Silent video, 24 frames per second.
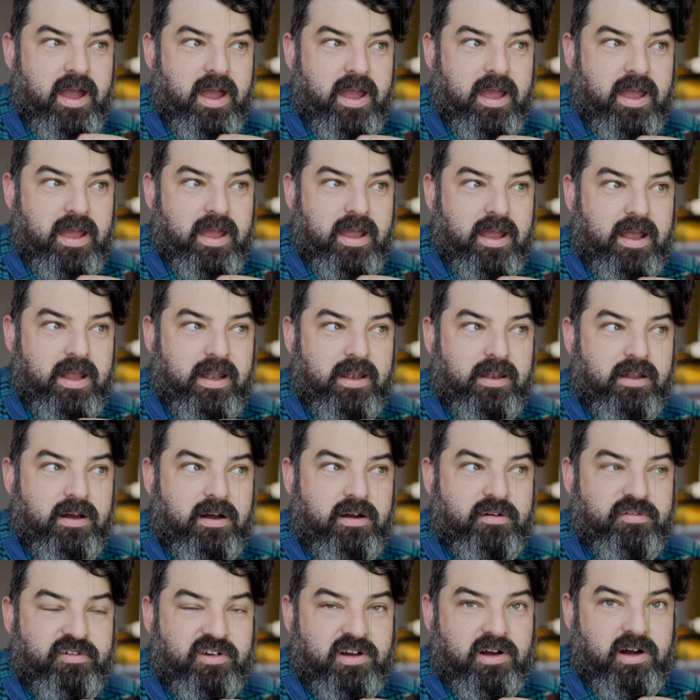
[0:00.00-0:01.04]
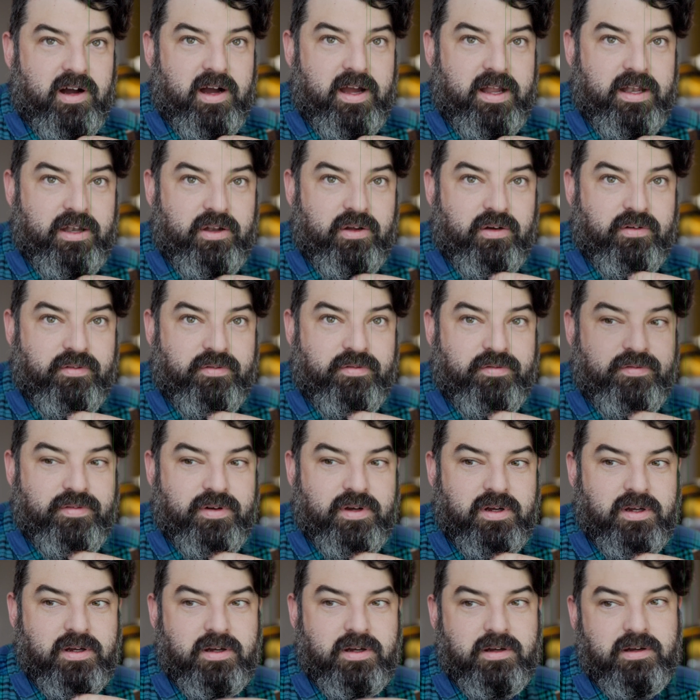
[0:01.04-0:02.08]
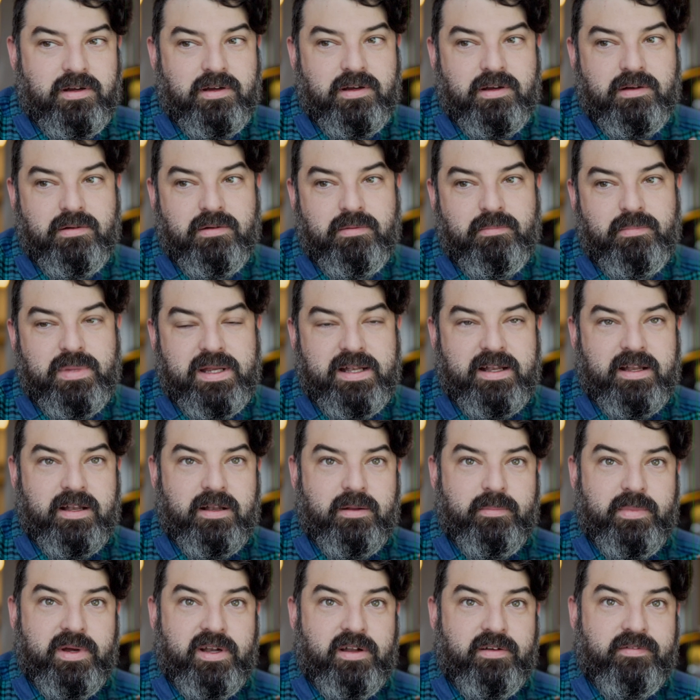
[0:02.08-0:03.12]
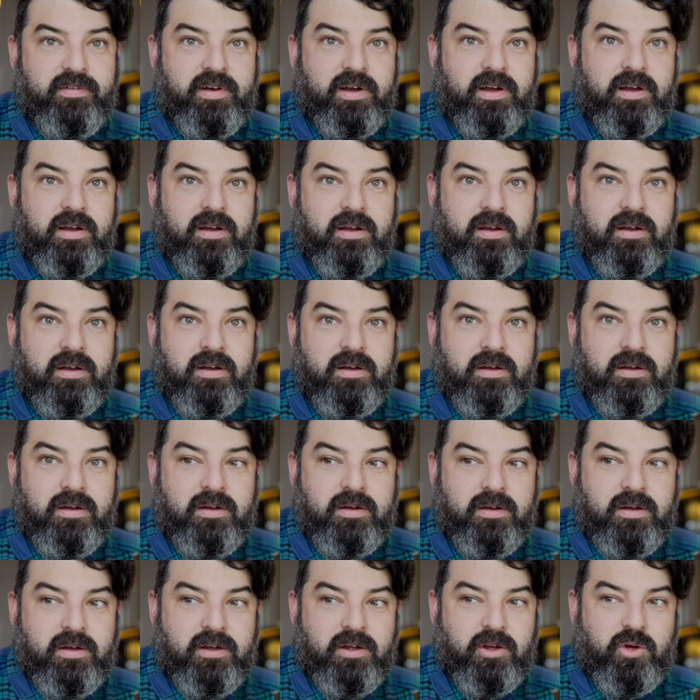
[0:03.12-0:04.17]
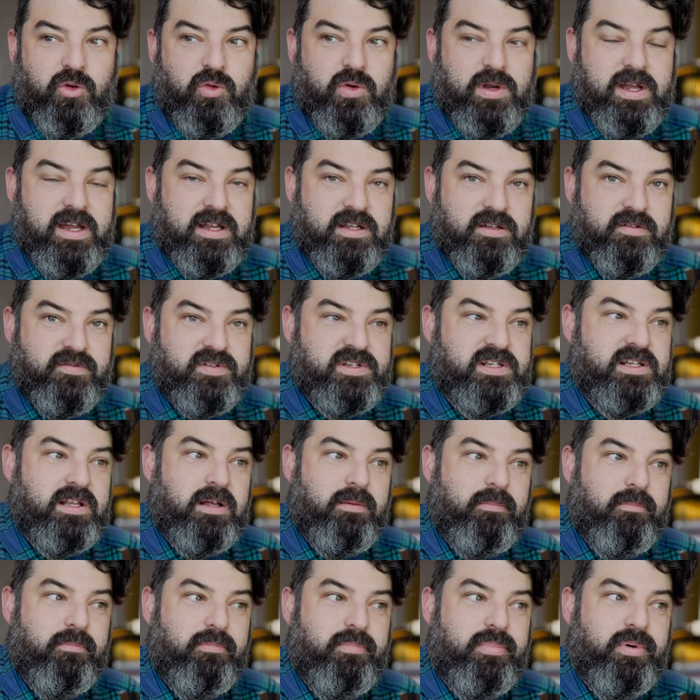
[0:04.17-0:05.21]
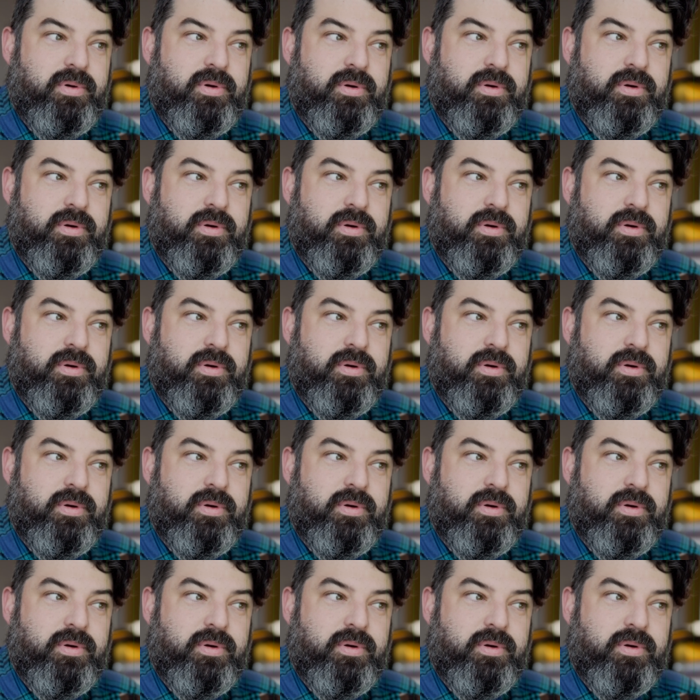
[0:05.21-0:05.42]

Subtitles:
And I've kind of been in a bit of a creative slump.